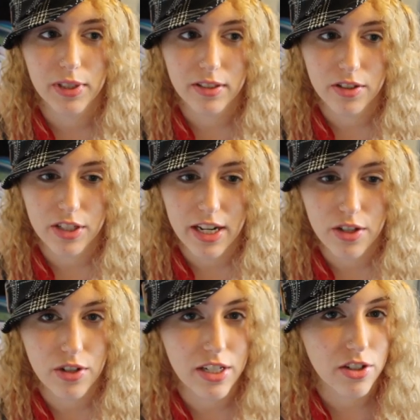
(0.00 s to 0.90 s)
please
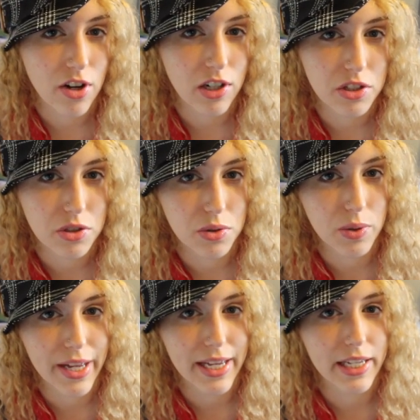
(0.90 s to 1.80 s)
understand you need to talk
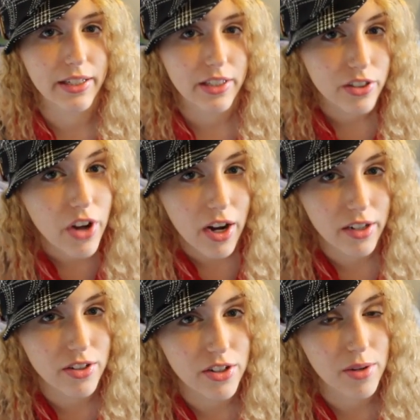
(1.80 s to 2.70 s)
to a
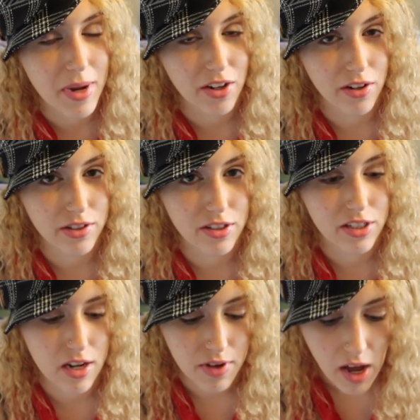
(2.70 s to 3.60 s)
doctor about all this
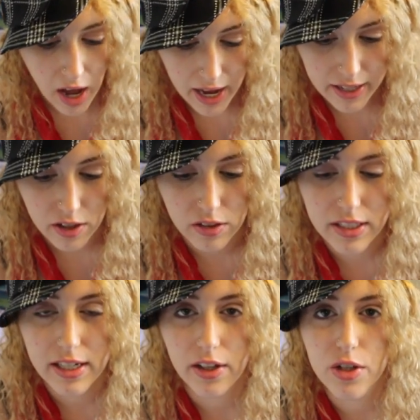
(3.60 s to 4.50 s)
stuff. I can
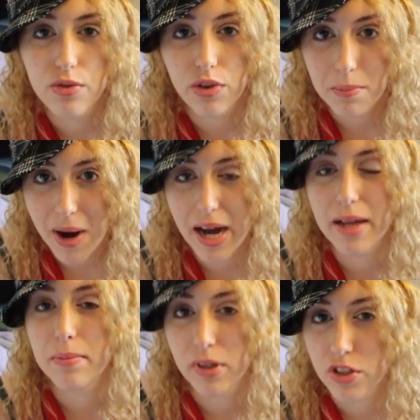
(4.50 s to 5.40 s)
only tell you from
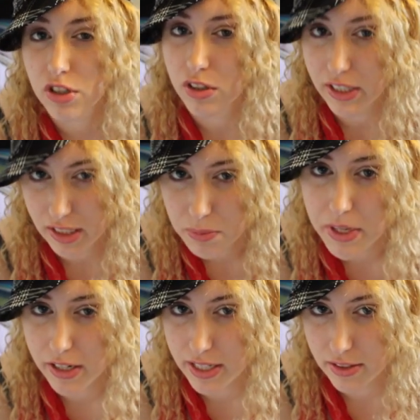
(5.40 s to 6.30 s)
my personal
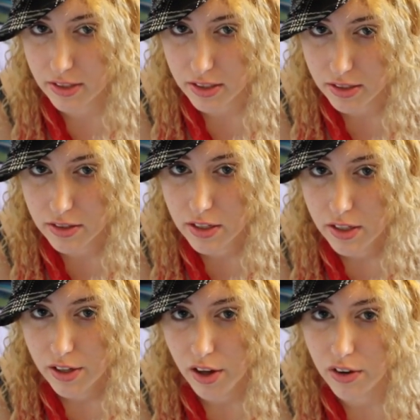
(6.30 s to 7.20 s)
experiences,
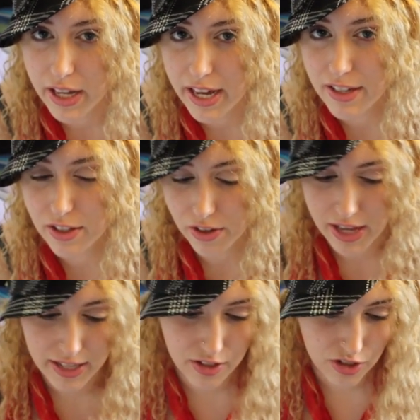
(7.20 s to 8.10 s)
okay? So
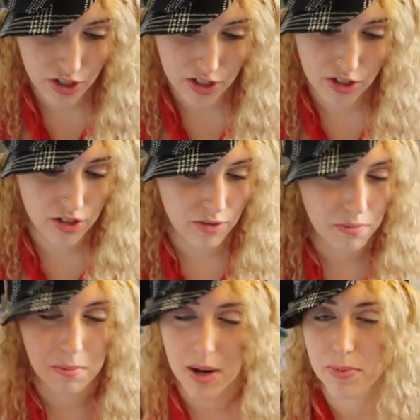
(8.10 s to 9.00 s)
that's just
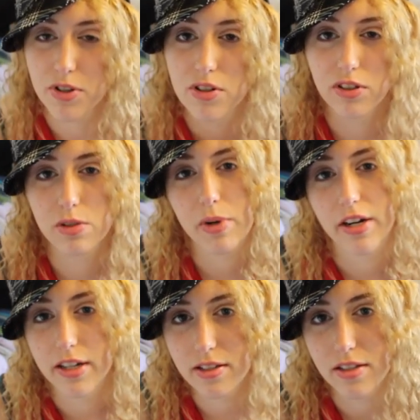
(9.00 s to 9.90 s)
my personal
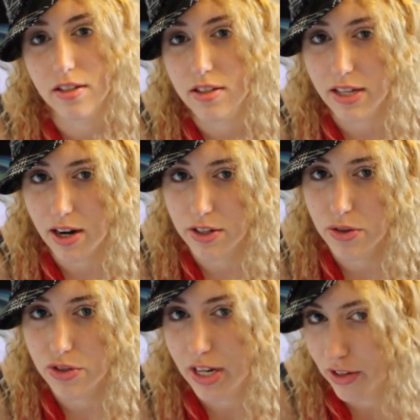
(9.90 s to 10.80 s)
experiences that I'll
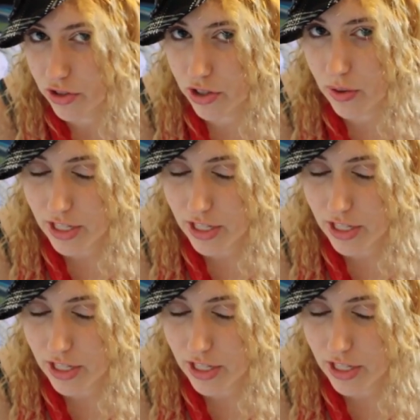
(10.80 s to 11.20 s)
use to answer your